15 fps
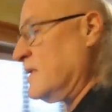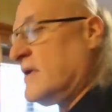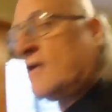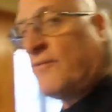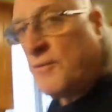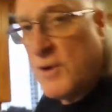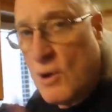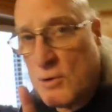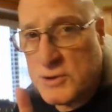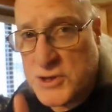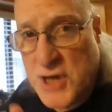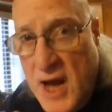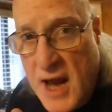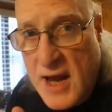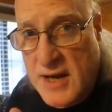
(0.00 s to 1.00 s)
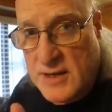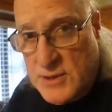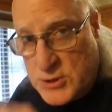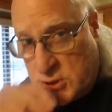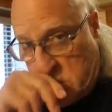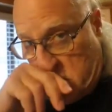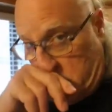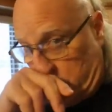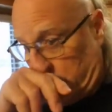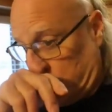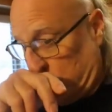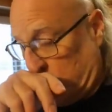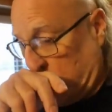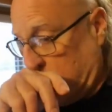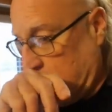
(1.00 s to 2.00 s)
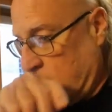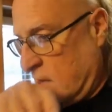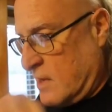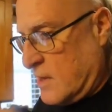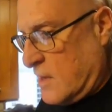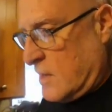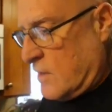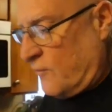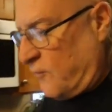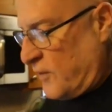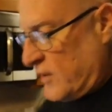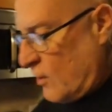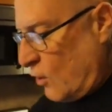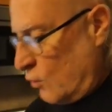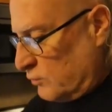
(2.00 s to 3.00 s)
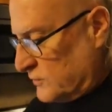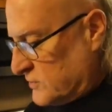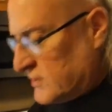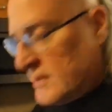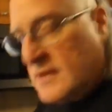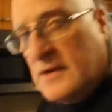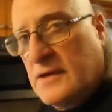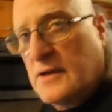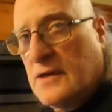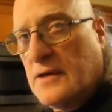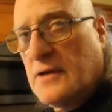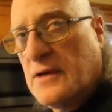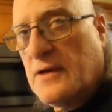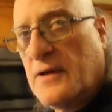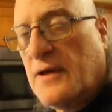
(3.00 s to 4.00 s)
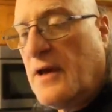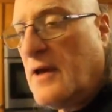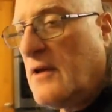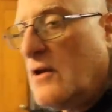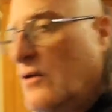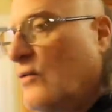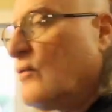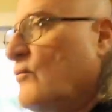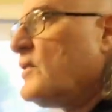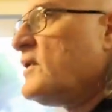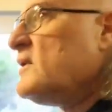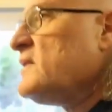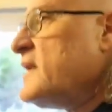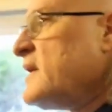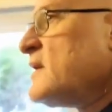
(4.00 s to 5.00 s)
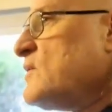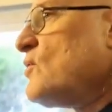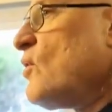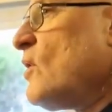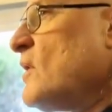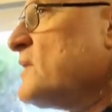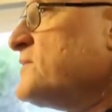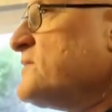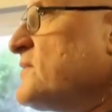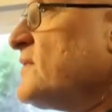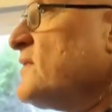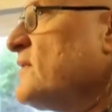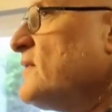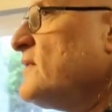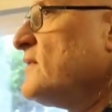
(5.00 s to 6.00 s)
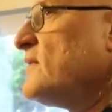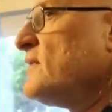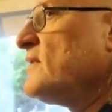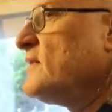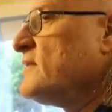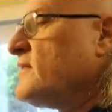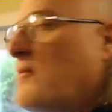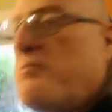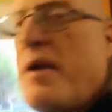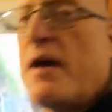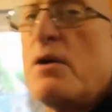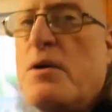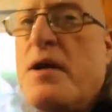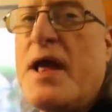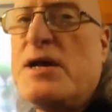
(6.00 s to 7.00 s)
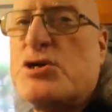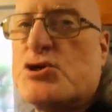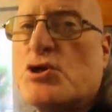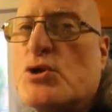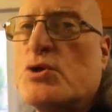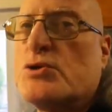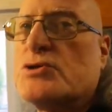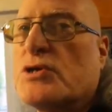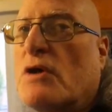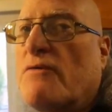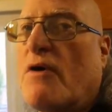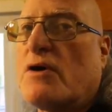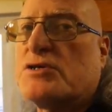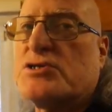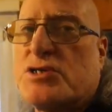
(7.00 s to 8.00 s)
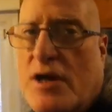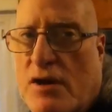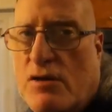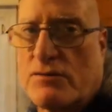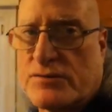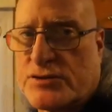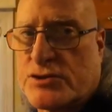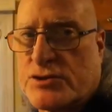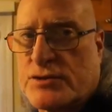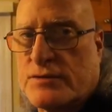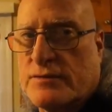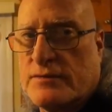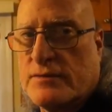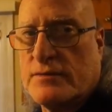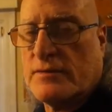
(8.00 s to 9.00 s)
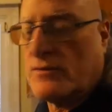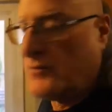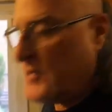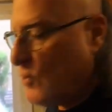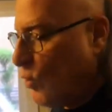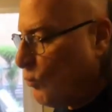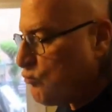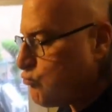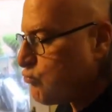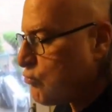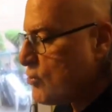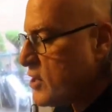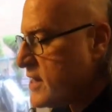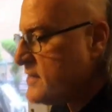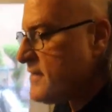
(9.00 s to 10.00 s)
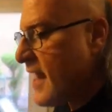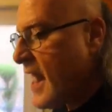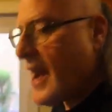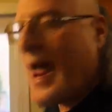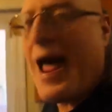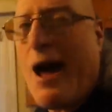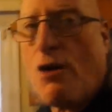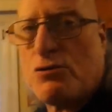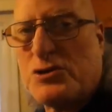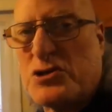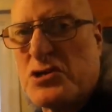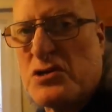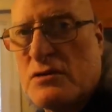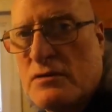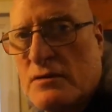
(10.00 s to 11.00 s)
if we don't change. If we don't, what did Lincoln call it? The better natures of ourselves. If we don't bring that out,